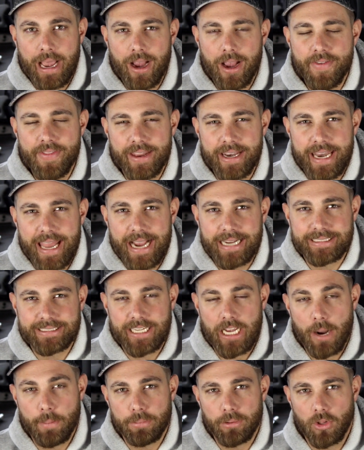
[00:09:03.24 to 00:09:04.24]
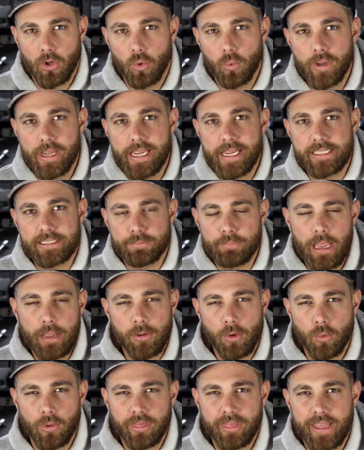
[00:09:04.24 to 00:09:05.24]
out in the next couple of weeks.
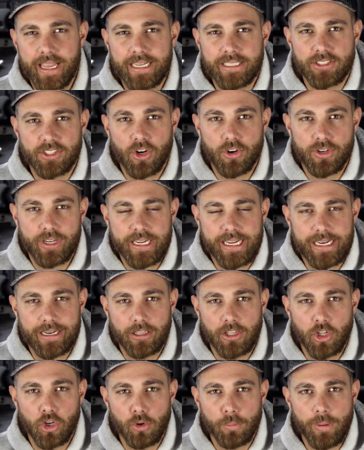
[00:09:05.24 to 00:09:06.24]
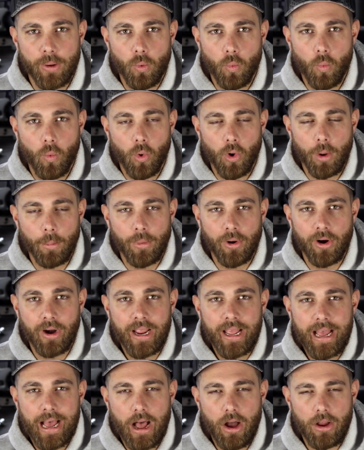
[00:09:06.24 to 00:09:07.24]
Maybe when things start to get a little bit warmer,
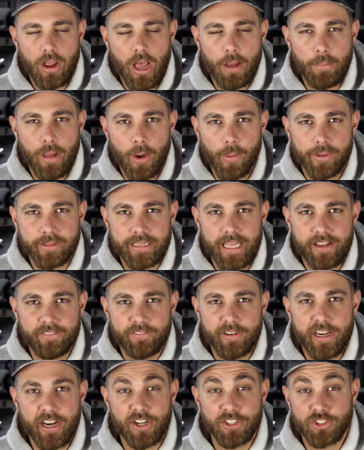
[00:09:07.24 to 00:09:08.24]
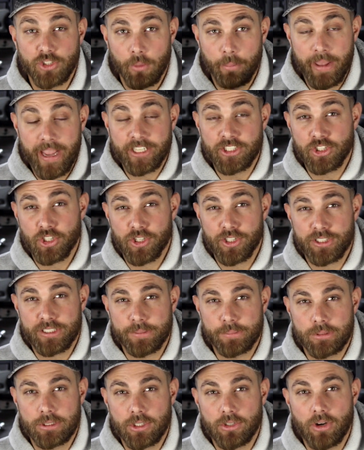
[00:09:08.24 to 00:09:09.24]
I'll come out with that video. So make sure to
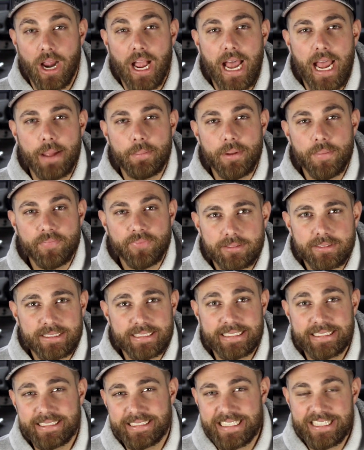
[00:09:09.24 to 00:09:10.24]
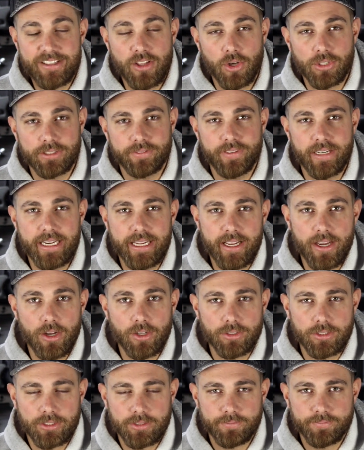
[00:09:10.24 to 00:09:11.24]
subscribe to see those
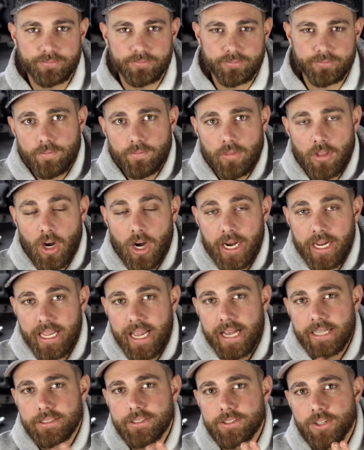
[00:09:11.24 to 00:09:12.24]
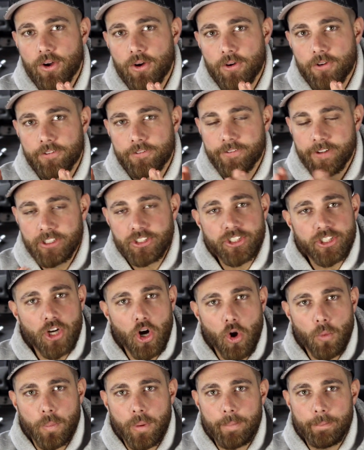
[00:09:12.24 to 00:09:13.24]
videos. All right, guys, so fishing
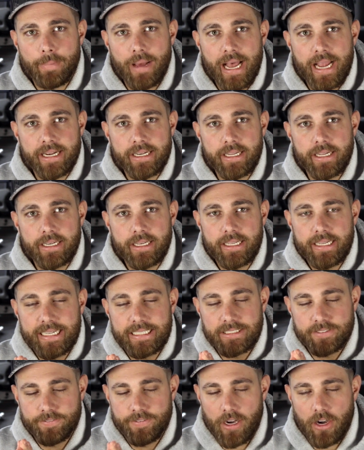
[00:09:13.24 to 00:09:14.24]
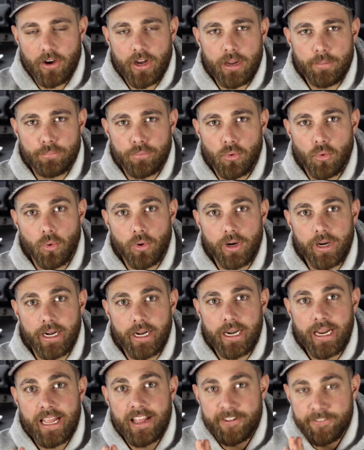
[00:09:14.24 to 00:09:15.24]
open-minded is very important.
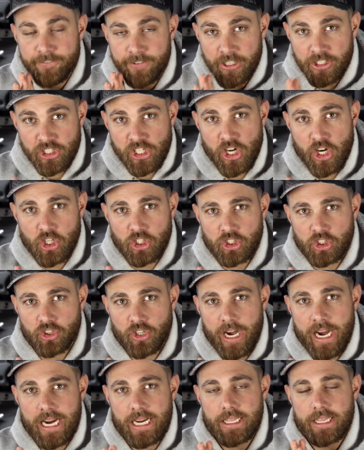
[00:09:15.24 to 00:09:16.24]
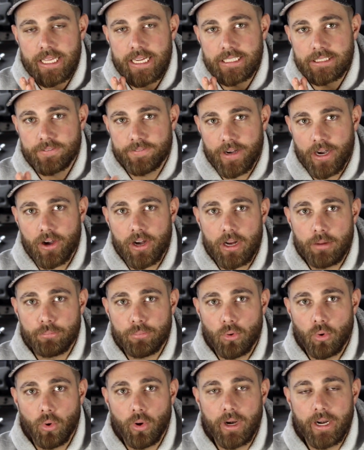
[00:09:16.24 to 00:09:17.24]
Fishing your strength is very
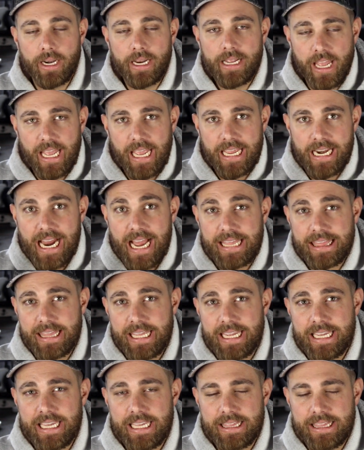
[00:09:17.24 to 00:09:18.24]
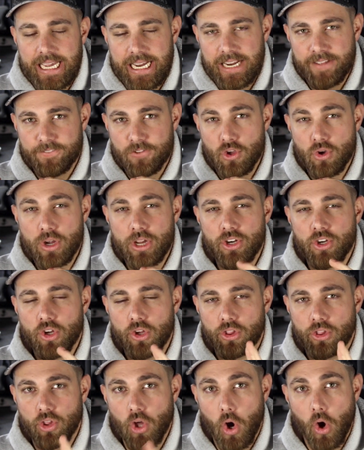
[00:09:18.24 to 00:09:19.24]
important. And I think that if you can
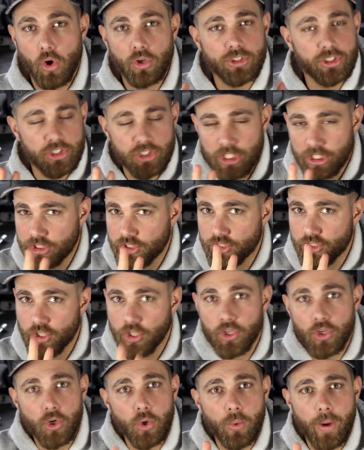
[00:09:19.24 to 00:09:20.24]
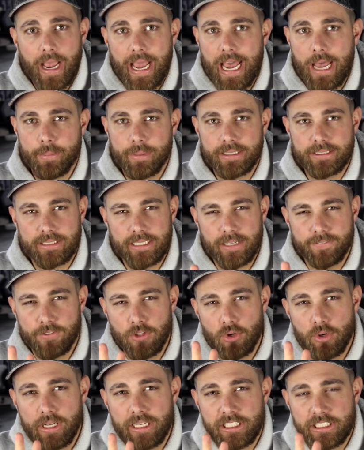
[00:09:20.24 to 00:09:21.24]
do those just 2 habits, if
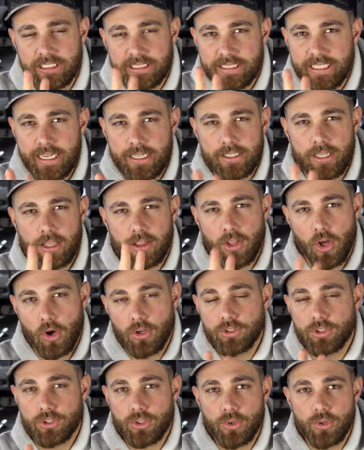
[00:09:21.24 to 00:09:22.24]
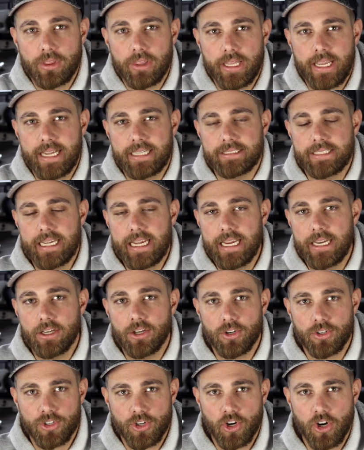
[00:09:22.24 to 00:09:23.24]
you can stick to those 2 things in
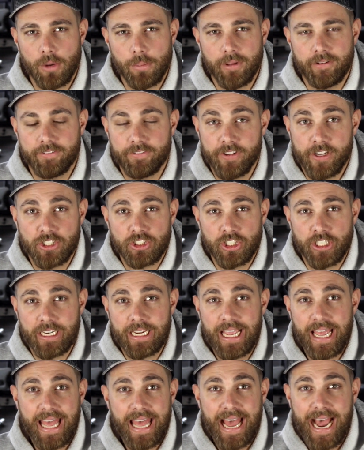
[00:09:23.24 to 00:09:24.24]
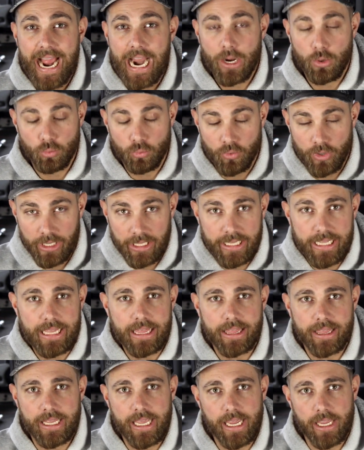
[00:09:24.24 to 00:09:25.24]
your tournament fishing, I really
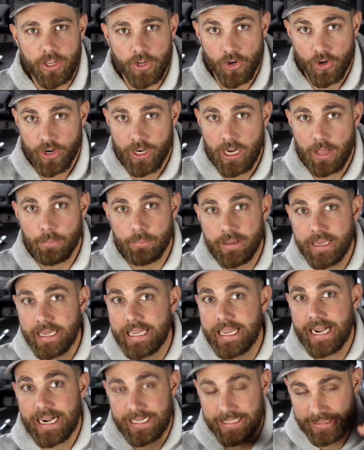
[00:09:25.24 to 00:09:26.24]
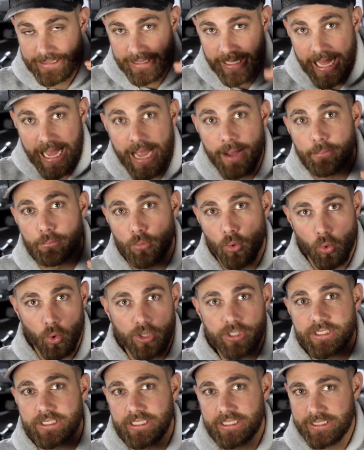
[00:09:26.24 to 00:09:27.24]
think you're gonna be a lot
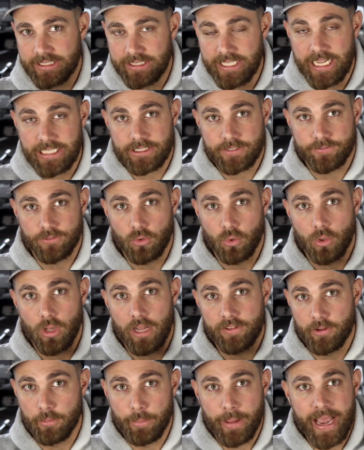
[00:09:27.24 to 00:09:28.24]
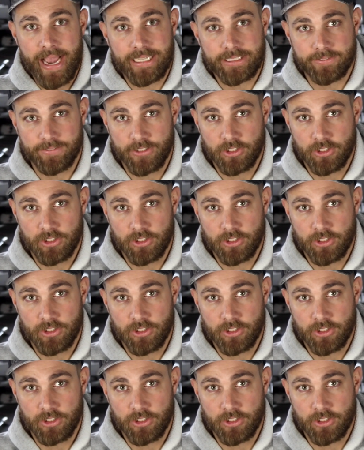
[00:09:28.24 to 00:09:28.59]
more successful of a bass